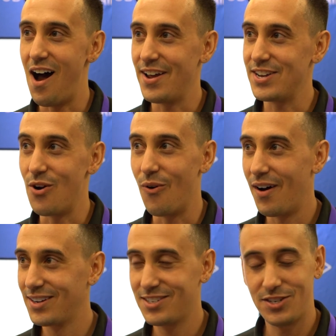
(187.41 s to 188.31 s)

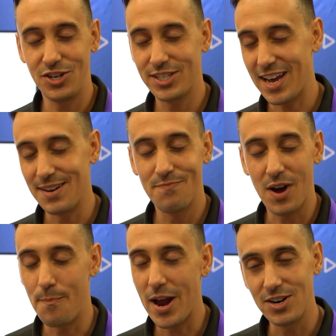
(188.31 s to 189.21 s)
You just get
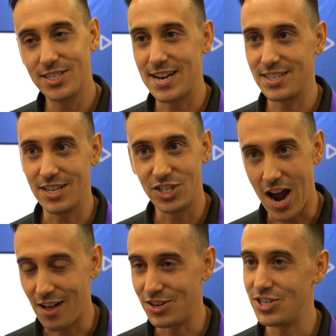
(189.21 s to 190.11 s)
a better sense of the
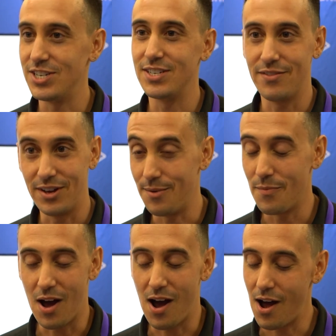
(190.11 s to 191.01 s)
challenges, of the
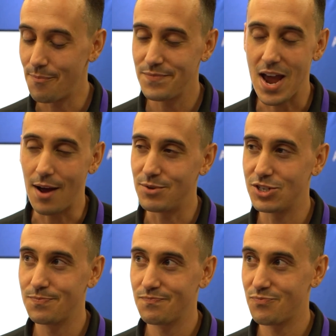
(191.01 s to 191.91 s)

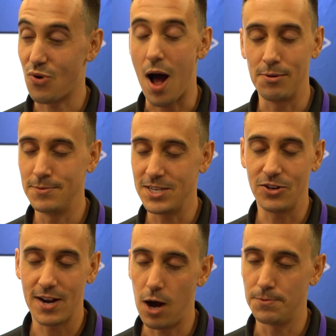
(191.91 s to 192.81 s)
just problems that you
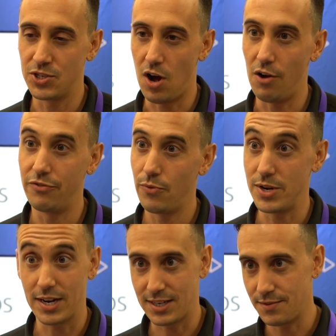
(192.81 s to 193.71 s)
can help solve when
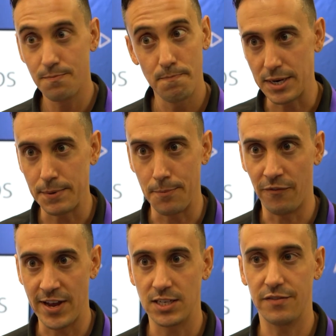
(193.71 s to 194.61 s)
you get to meet people
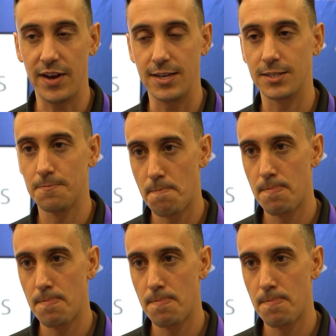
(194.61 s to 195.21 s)
face-to-face.